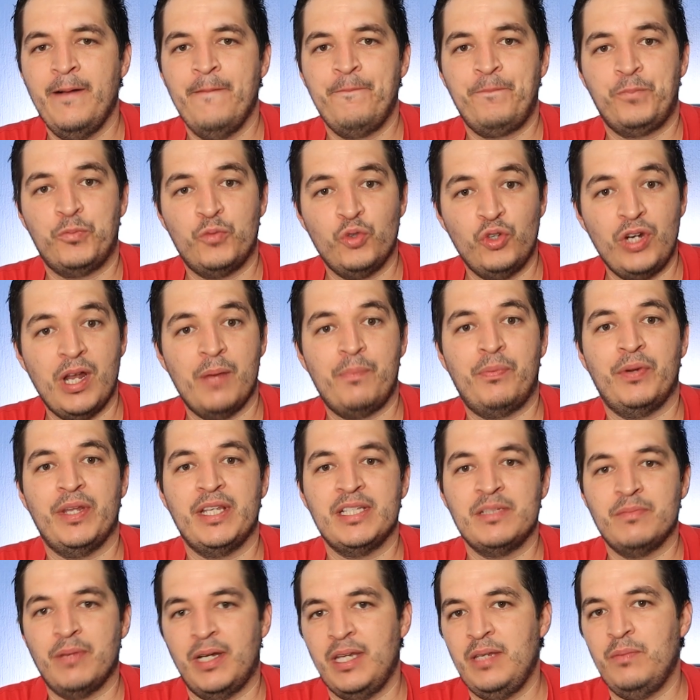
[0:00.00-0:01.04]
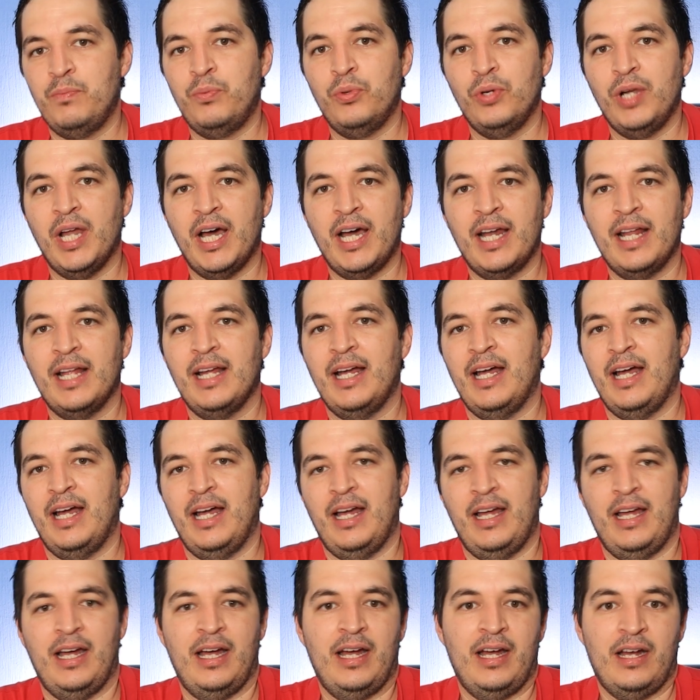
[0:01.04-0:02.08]
You can manipulate it
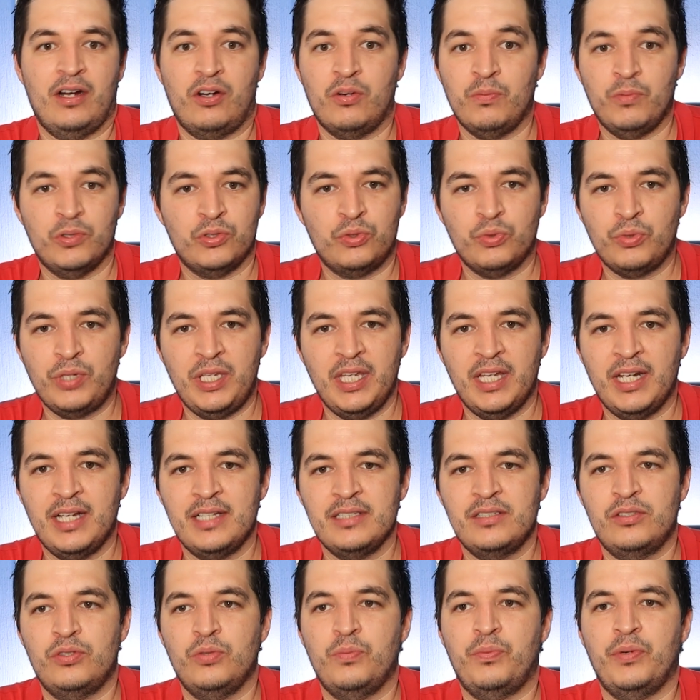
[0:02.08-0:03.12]
however you like.